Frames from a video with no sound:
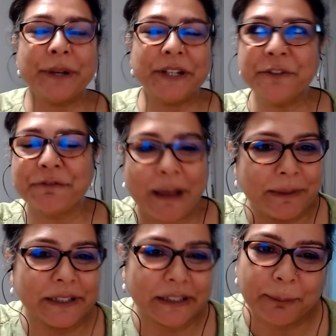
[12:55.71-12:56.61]
mentioned
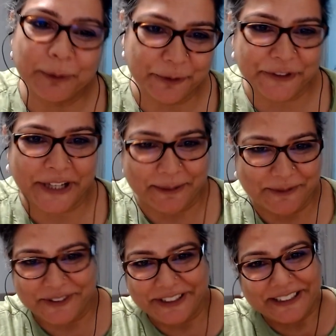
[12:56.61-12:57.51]
family a couple of
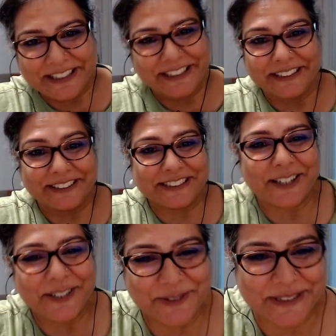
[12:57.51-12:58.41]
times, right? Like at the
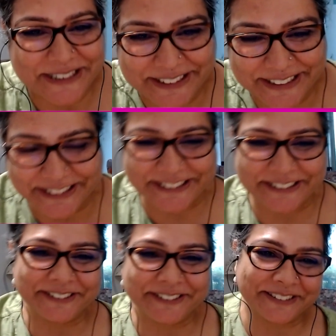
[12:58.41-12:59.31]
start, you said that
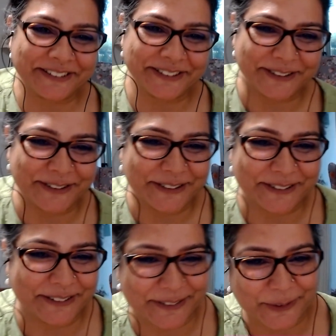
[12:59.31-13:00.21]

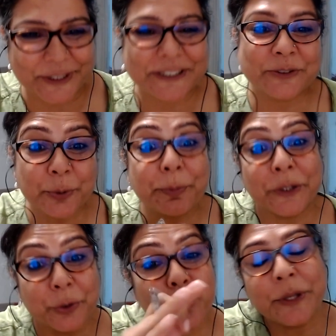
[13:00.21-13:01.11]
they stood by
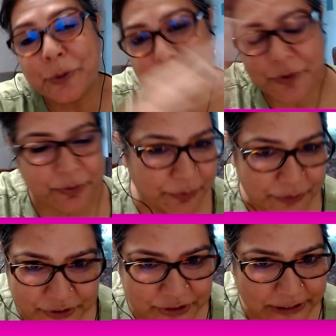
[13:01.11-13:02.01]
you when you
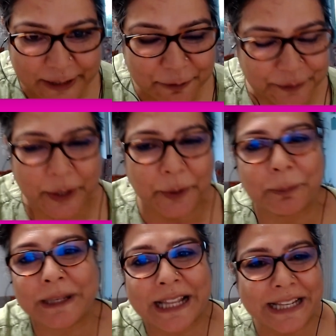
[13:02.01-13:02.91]
left without a
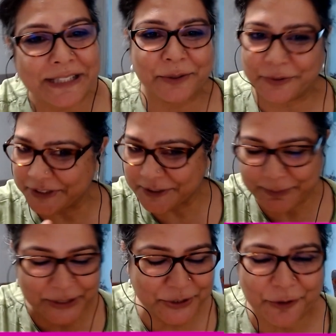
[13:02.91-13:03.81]
plan. You just
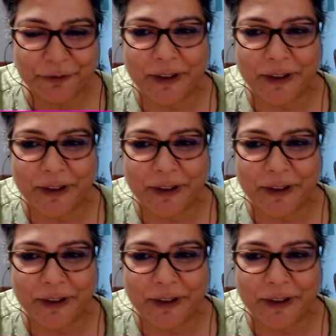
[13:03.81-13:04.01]
mentioned your